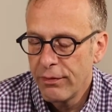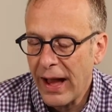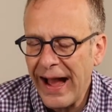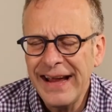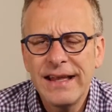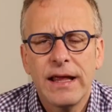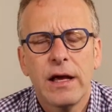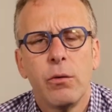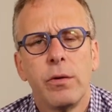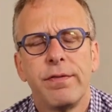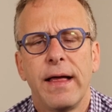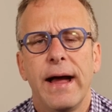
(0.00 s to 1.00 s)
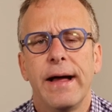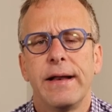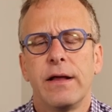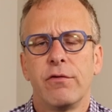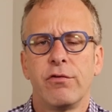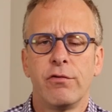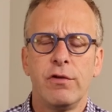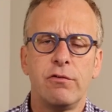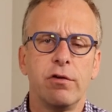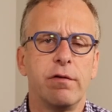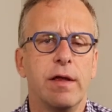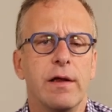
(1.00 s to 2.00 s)
The idea with that is
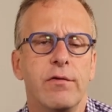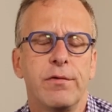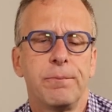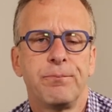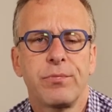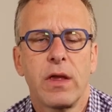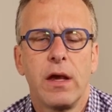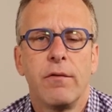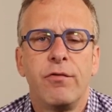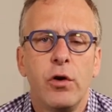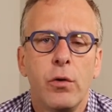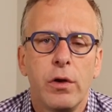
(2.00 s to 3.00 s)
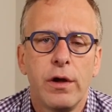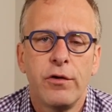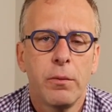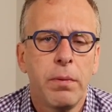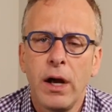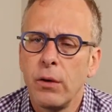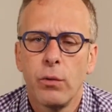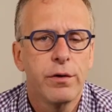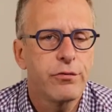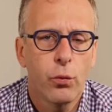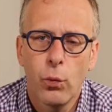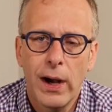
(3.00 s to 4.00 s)
essentially this: if your body
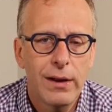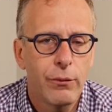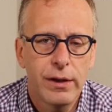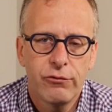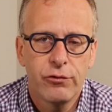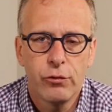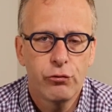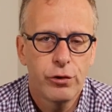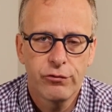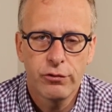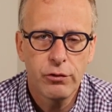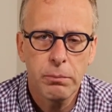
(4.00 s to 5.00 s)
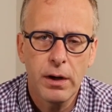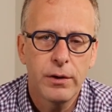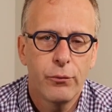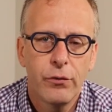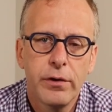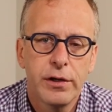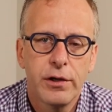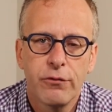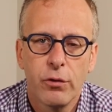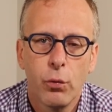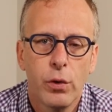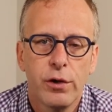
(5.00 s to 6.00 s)
wants a wide range of nutrition, your body really
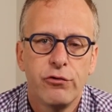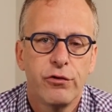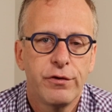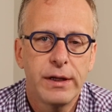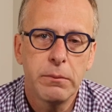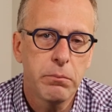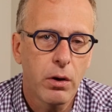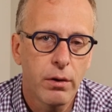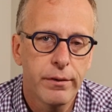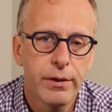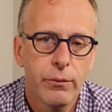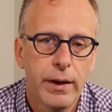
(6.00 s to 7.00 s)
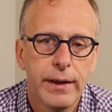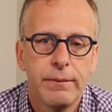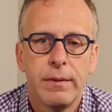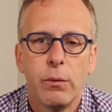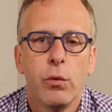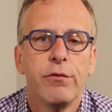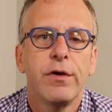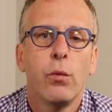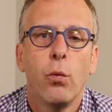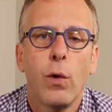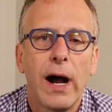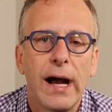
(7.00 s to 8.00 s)
doesn't want to just eat barley, right? It wants a
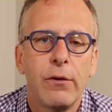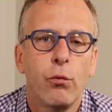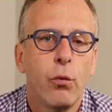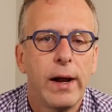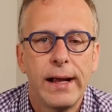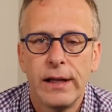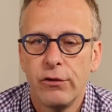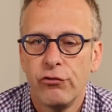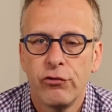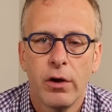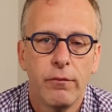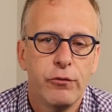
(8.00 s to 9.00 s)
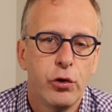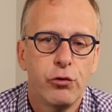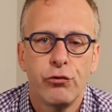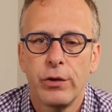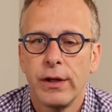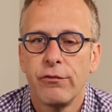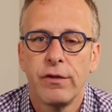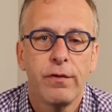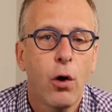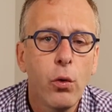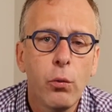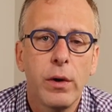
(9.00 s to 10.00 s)
wide range of nutrients, and
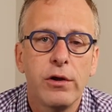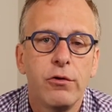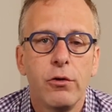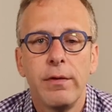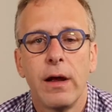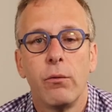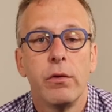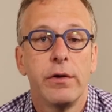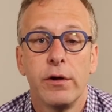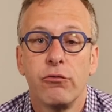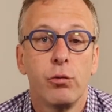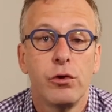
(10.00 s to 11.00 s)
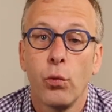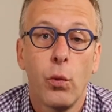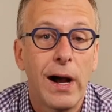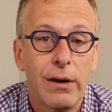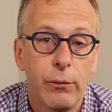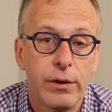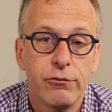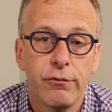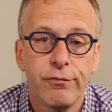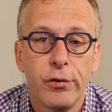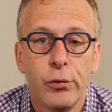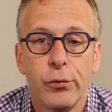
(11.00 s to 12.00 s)
the only way you do that really is with a wide range
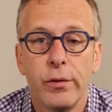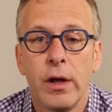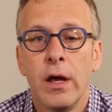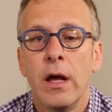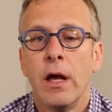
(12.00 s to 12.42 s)
of food.